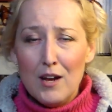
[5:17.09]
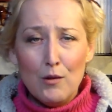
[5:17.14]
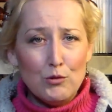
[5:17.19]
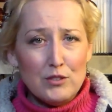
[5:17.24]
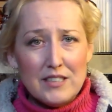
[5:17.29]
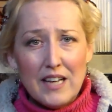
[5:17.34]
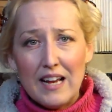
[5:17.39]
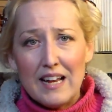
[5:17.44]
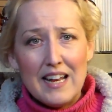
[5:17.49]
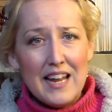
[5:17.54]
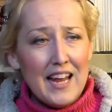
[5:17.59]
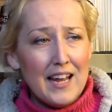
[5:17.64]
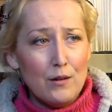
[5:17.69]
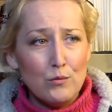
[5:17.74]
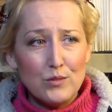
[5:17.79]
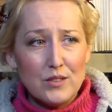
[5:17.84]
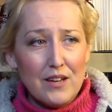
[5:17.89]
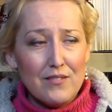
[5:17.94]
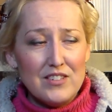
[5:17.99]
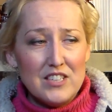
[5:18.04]
It was
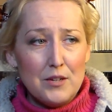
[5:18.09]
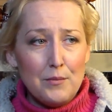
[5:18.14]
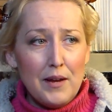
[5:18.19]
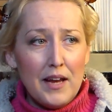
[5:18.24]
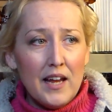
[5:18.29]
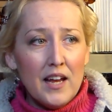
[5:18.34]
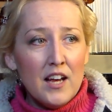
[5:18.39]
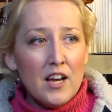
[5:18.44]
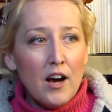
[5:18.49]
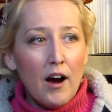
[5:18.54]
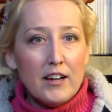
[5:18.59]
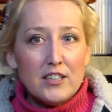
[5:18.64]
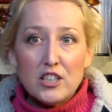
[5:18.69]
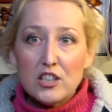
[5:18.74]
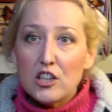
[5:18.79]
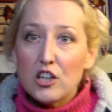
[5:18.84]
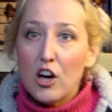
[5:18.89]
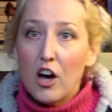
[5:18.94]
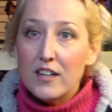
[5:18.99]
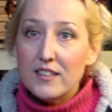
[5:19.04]
secondhand. It was given to me. I
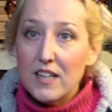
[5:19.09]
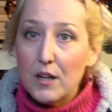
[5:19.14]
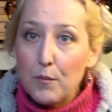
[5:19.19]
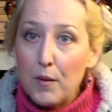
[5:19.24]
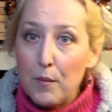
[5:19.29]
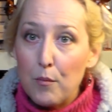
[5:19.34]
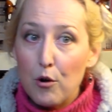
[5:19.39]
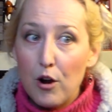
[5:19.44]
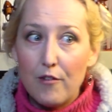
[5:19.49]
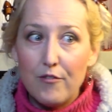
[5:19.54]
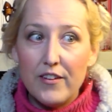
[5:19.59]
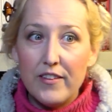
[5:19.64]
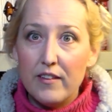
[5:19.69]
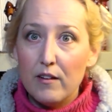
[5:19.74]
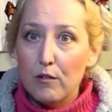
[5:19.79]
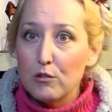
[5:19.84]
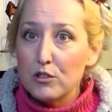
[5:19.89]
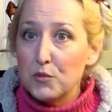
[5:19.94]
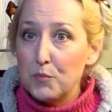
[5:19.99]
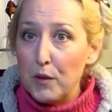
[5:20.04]
took the contact paper off
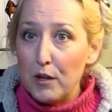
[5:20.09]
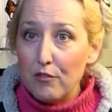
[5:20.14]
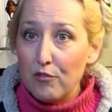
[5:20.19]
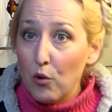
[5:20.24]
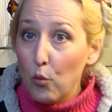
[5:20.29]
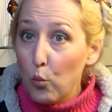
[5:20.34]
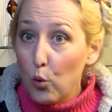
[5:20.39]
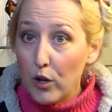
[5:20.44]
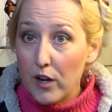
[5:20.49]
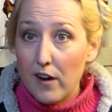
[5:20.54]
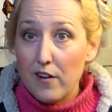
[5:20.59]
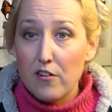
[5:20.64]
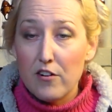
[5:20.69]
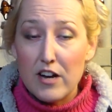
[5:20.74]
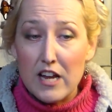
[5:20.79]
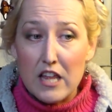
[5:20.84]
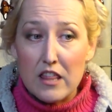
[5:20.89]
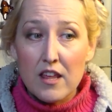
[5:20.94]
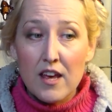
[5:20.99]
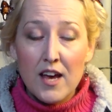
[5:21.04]
and there was beautiful wood
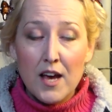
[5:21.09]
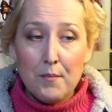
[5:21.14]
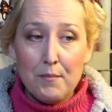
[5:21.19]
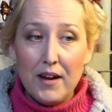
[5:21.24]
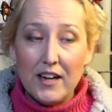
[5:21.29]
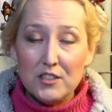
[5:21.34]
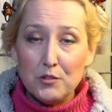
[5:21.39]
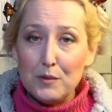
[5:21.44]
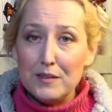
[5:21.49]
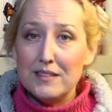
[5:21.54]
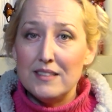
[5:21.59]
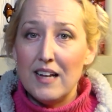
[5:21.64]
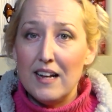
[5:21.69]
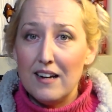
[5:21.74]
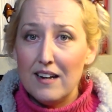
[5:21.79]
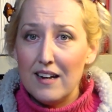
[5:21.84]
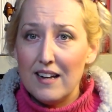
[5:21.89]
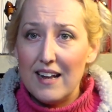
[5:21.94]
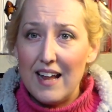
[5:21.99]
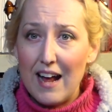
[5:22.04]
underneath. My husband
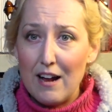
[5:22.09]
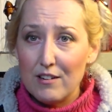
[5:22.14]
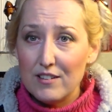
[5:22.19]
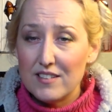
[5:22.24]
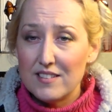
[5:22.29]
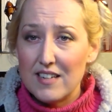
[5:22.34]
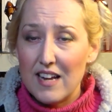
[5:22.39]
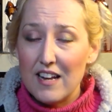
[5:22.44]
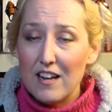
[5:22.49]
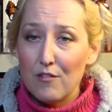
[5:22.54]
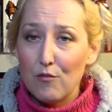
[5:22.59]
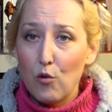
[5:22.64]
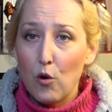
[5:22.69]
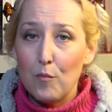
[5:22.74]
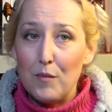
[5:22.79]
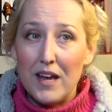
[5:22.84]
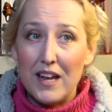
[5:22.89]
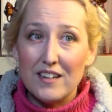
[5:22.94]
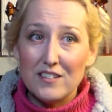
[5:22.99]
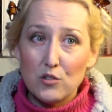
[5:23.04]
sanded it down and stained it
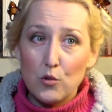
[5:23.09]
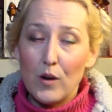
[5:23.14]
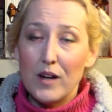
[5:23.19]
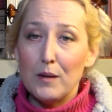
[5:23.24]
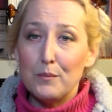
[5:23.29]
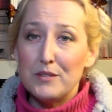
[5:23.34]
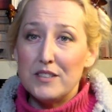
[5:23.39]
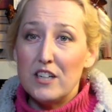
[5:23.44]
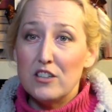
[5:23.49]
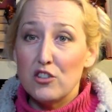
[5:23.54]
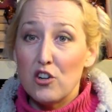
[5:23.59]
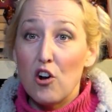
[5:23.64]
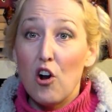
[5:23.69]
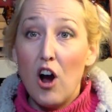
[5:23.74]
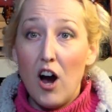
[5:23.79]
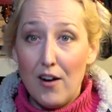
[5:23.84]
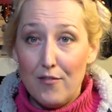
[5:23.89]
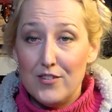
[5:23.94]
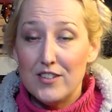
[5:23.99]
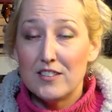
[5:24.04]
for me and it's going upstairs in
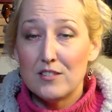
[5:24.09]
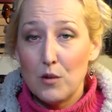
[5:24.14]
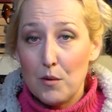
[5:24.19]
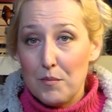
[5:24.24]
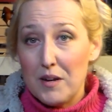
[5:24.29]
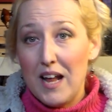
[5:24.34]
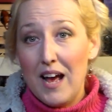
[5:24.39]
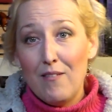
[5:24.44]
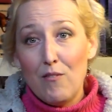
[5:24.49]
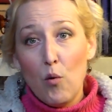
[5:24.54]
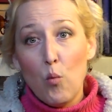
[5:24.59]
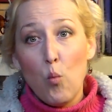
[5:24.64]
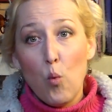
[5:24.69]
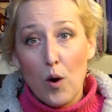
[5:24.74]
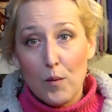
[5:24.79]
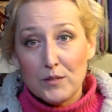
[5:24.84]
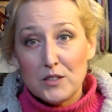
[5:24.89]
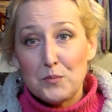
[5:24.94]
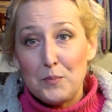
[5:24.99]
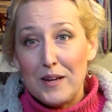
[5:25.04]
our office so I'm going to have a
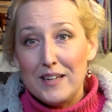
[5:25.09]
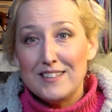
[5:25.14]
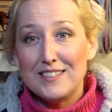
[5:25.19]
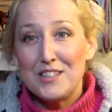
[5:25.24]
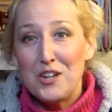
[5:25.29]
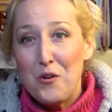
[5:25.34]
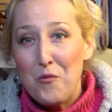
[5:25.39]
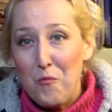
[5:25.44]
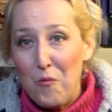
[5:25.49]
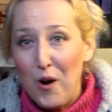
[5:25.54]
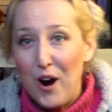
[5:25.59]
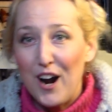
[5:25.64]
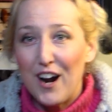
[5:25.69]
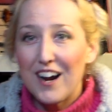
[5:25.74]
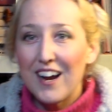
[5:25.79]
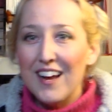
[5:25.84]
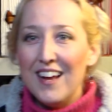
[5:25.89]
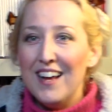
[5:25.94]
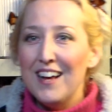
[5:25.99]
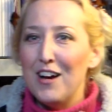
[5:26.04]
warm space to
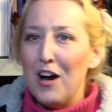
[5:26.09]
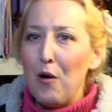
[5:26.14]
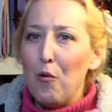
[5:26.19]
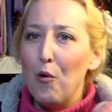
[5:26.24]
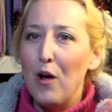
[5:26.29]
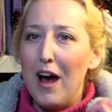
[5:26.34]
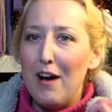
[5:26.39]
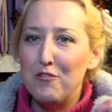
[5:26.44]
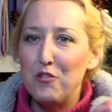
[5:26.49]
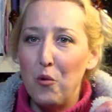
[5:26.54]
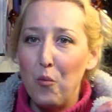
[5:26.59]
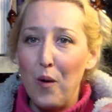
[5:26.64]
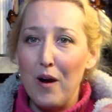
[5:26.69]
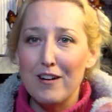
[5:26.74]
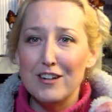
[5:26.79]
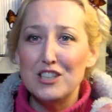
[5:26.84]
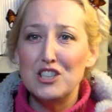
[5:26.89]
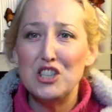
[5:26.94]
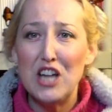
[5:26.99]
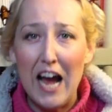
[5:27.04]
work. I won't have to
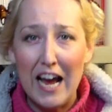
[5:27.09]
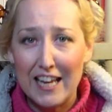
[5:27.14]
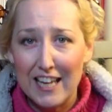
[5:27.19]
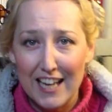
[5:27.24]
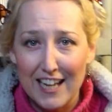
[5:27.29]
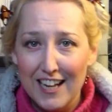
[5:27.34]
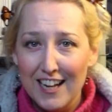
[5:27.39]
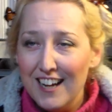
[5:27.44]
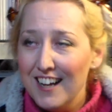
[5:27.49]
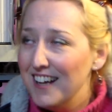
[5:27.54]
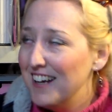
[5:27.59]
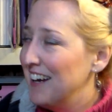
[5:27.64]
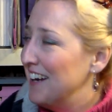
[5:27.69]
wear a jacket